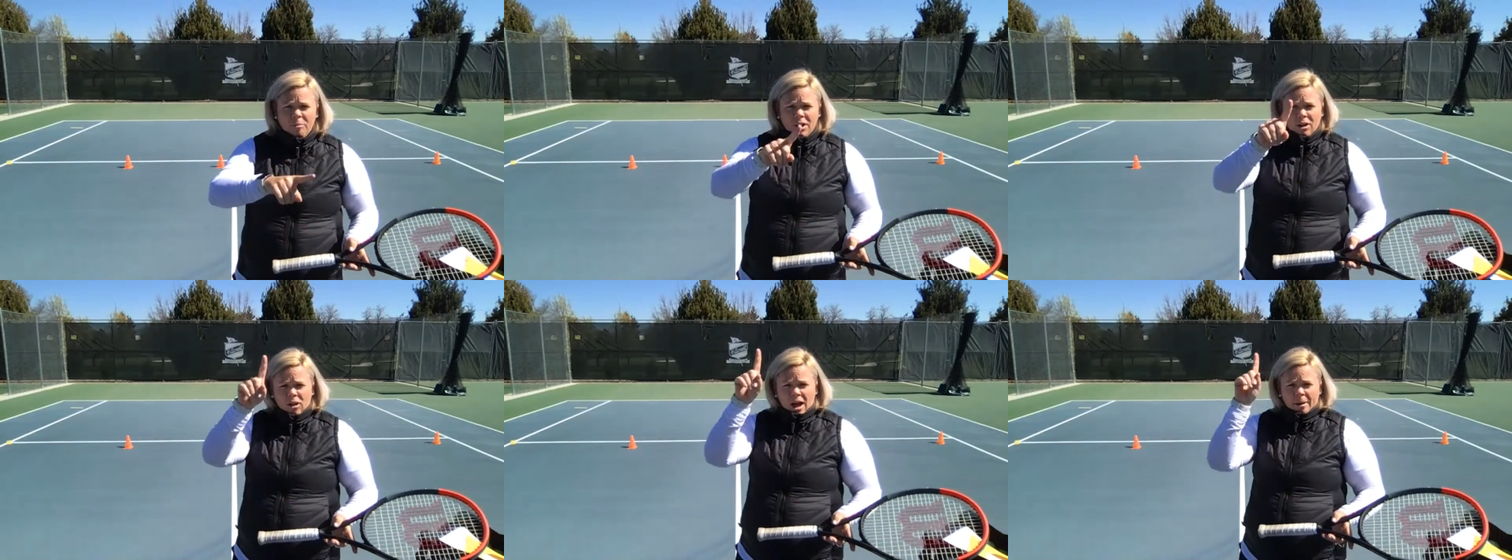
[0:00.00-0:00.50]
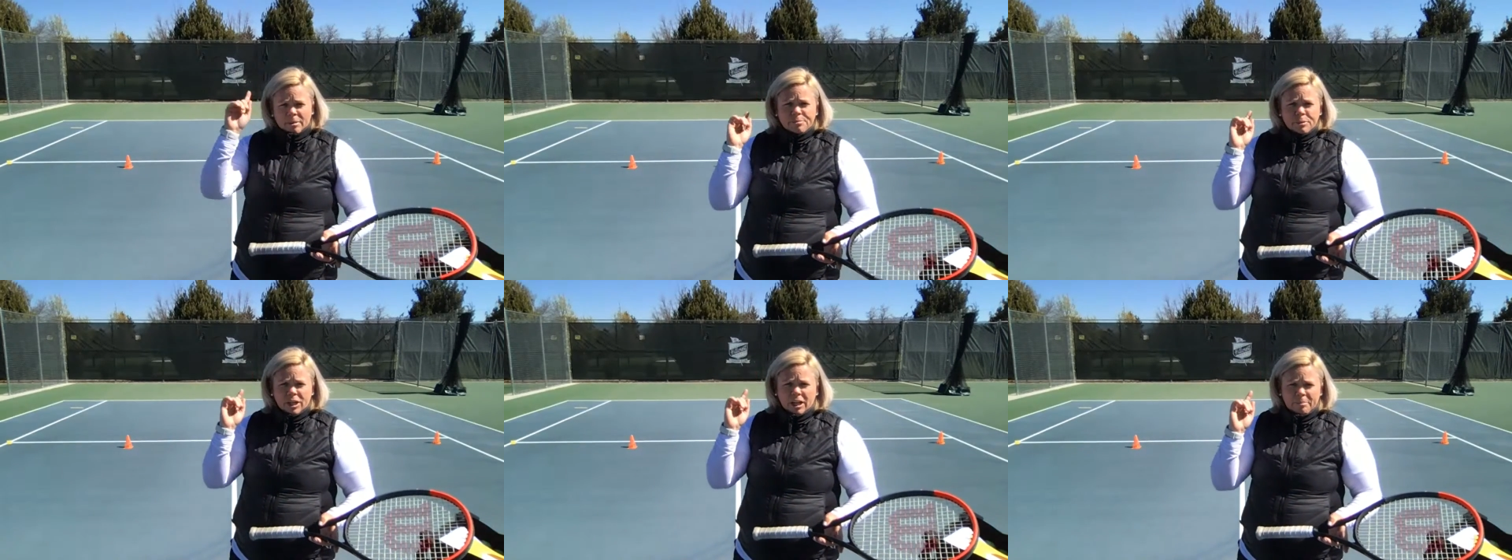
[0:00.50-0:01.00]
when the lob is
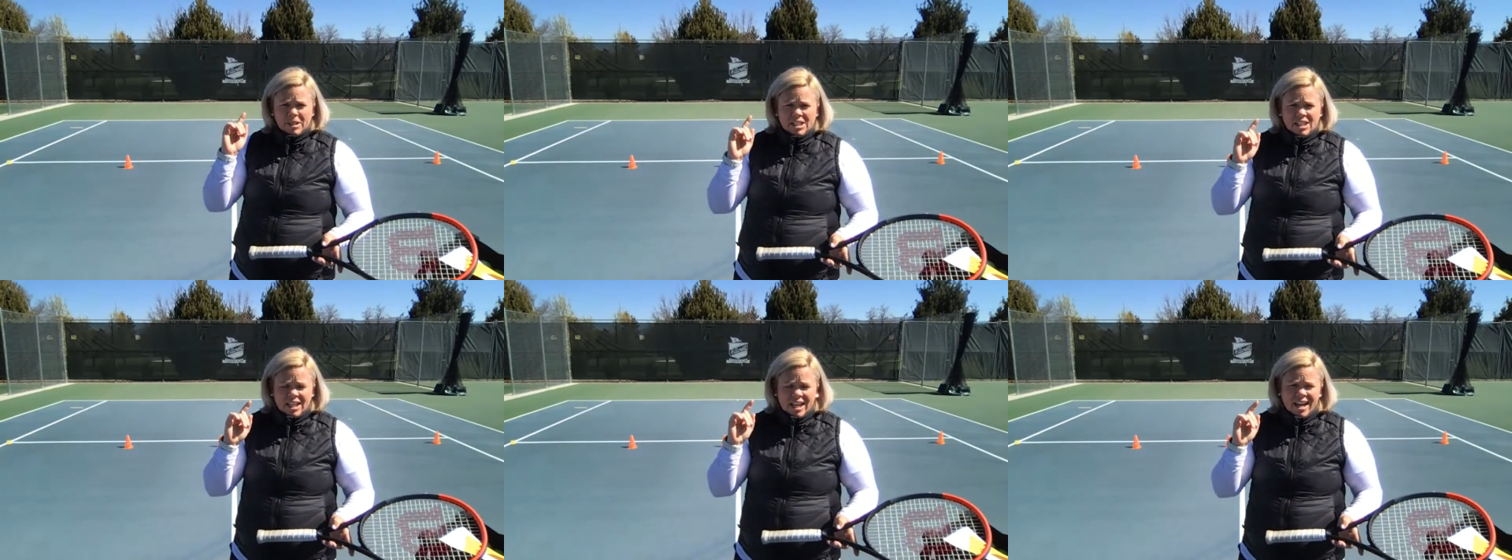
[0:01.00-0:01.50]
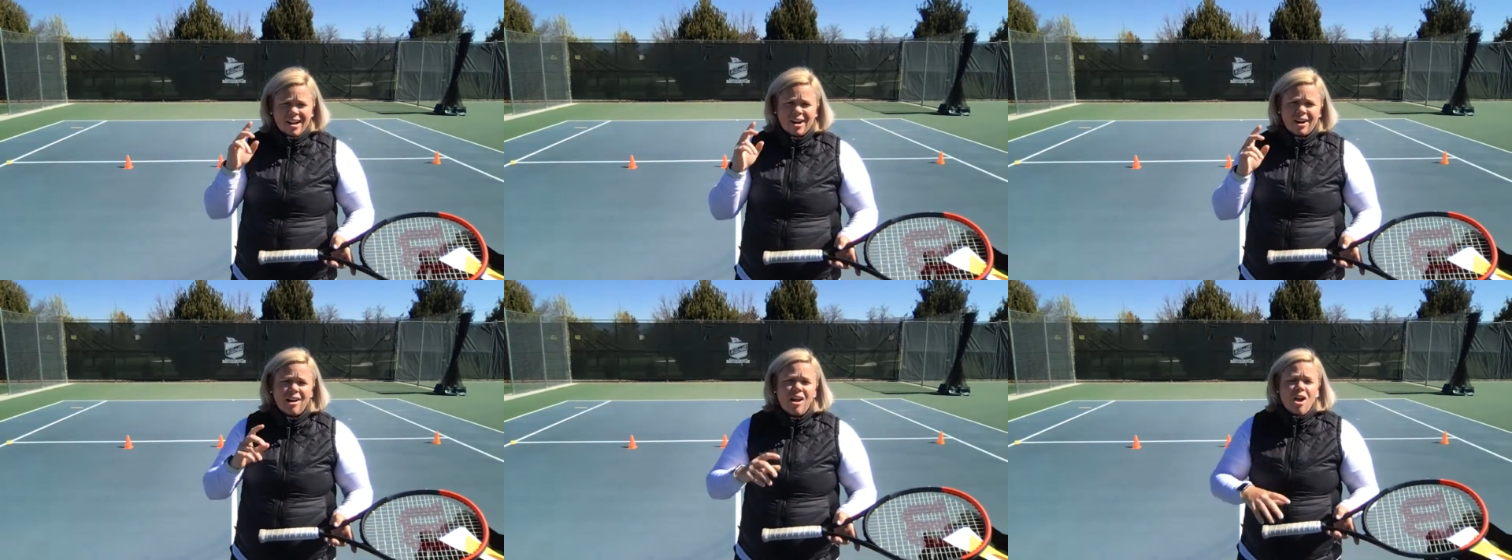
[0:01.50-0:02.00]
put up into the
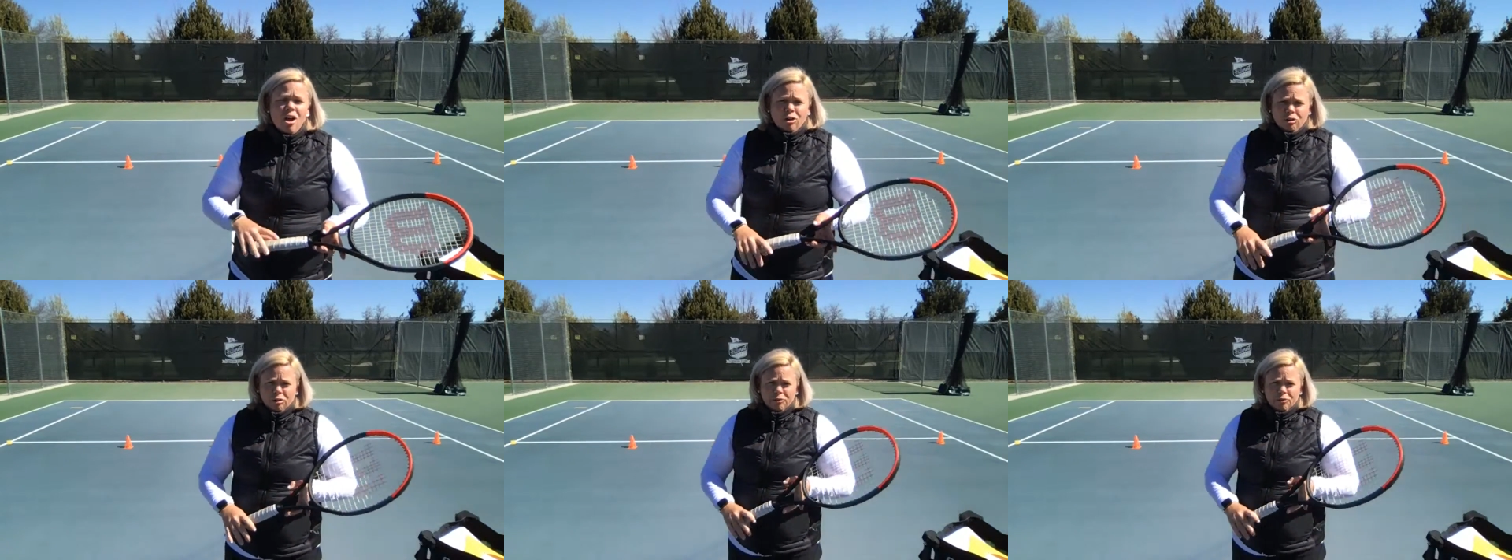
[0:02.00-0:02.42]
air, your